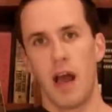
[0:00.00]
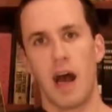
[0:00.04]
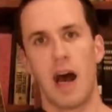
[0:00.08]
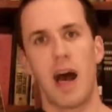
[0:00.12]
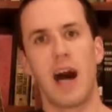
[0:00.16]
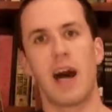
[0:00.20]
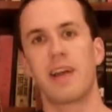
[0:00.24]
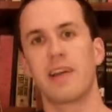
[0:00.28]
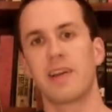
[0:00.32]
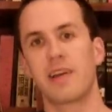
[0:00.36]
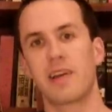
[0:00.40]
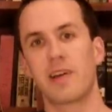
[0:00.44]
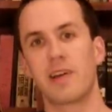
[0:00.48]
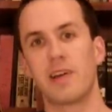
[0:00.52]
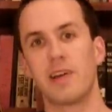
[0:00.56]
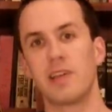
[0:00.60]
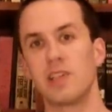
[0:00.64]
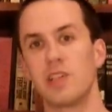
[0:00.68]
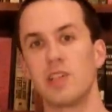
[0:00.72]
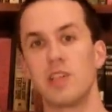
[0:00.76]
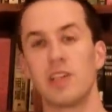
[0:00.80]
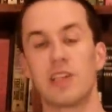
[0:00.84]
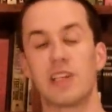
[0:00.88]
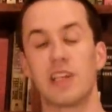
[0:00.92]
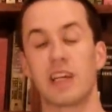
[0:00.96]
I'd encourage
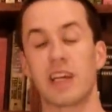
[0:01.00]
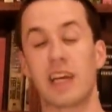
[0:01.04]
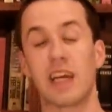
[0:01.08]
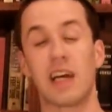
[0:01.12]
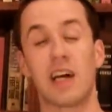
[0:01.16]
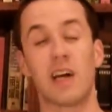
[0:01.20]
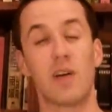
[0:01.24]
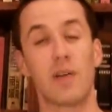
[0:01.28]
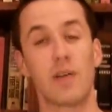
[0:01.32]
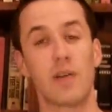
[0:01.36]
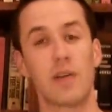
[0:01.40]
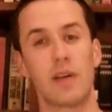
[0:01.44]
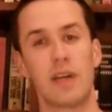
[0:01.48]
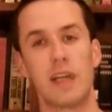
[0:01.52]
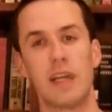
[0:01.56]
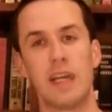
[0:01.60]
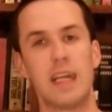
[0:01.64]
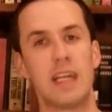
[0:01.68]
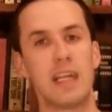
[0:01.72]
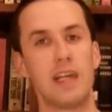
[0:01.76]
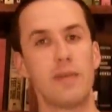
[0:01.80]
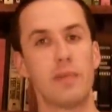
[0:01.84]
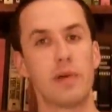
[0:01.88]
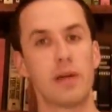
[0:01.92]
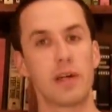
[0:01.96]
you to check out
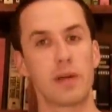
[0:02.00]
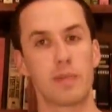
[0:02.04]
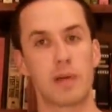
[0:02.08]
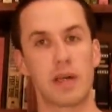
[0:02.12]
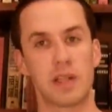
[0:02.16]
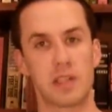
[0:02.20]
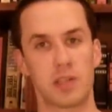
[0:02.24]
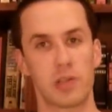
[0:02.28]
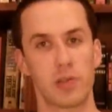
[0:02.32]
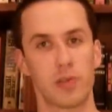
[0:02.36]
any book by